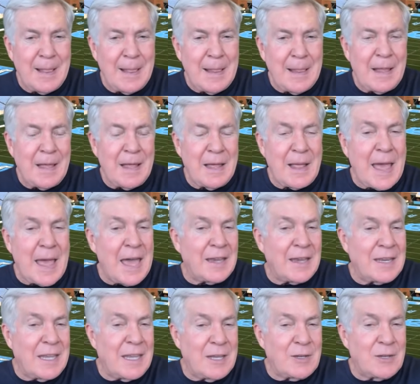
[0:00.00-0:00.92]
Uh, how
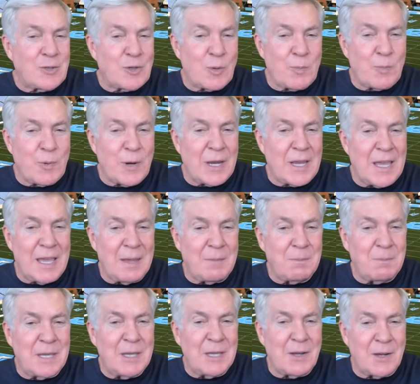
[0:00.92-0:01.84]
do you eat your
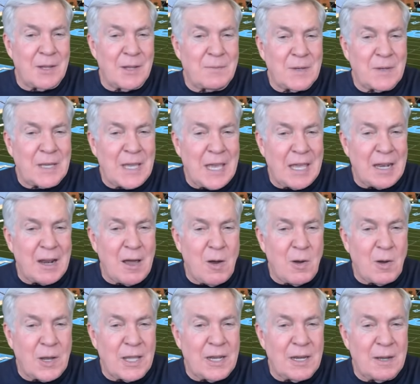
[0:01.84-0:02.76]
pregame meal if you can't
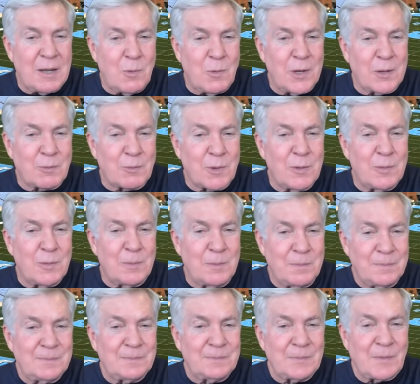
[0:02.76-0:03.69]
all get in one room
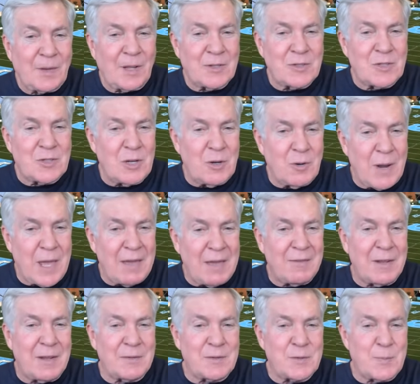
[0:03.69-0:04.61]
because you don't have
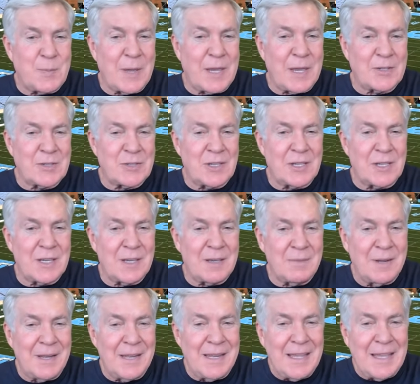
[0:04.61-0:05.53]
enough space? Do you
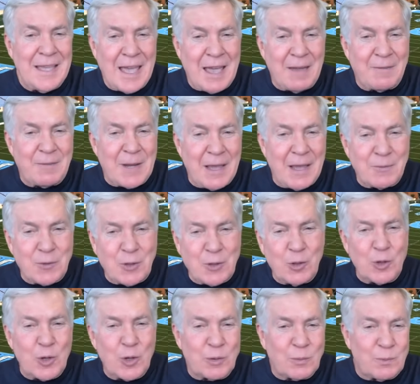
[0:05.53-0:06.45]
have to have
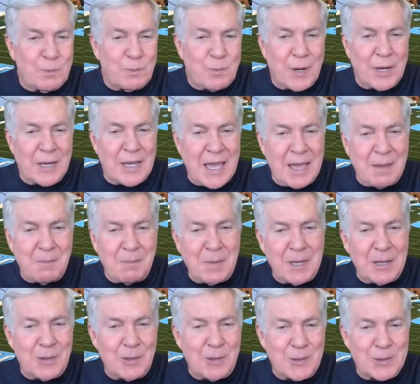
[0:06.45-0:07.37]
two pregame
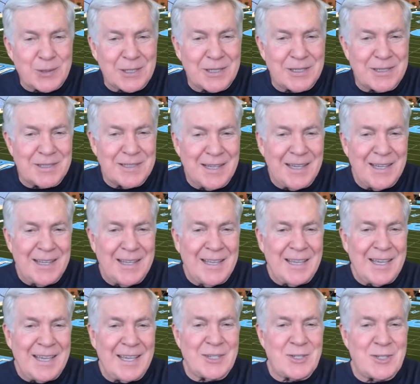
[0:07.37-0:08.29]
meals and
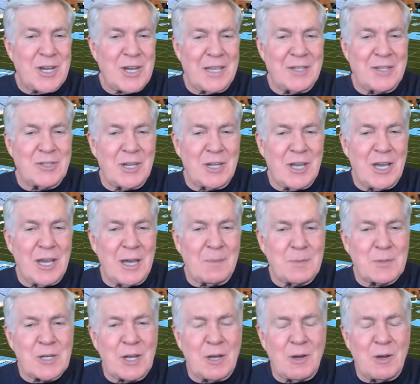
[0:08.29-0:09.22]
and change it
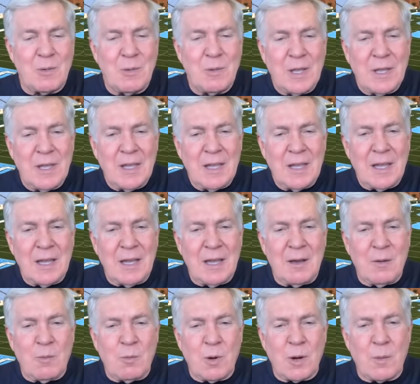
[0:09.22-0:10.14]
up? So
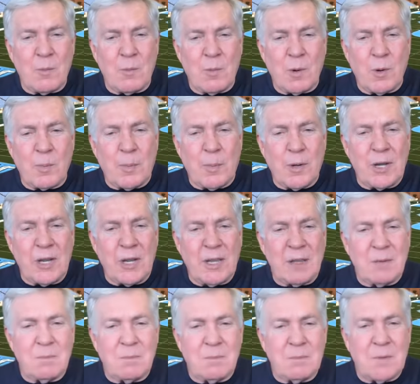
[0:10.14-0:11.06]
uh, we're we're
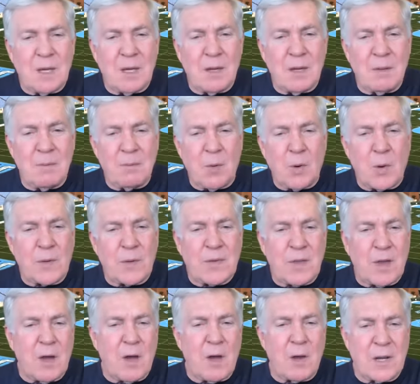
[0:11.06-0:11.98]
putting uh, more
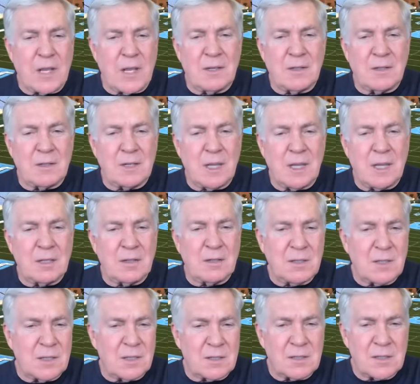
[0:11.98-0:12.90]
thought in,
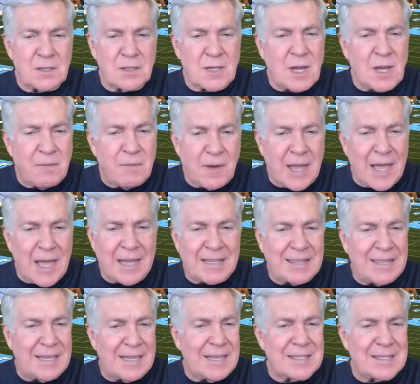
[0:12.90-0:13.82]
into stuff like
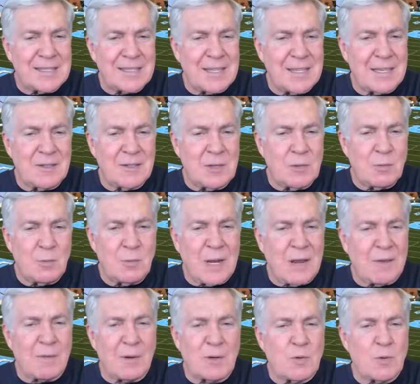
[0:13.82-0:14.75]
this than you would
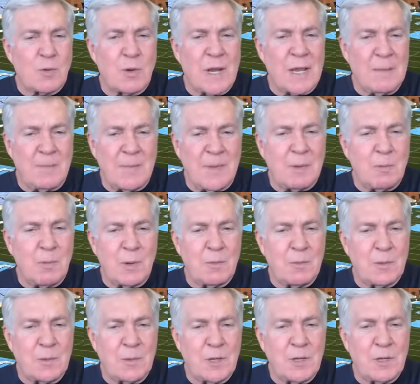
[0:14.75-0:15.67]
ever dream that we
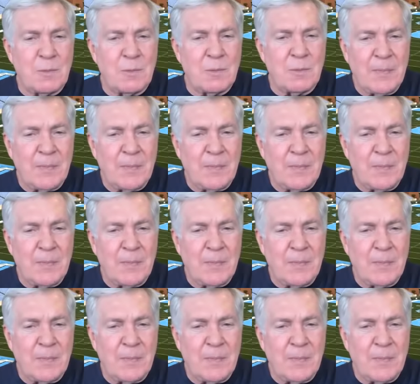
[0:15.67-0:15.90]
would do.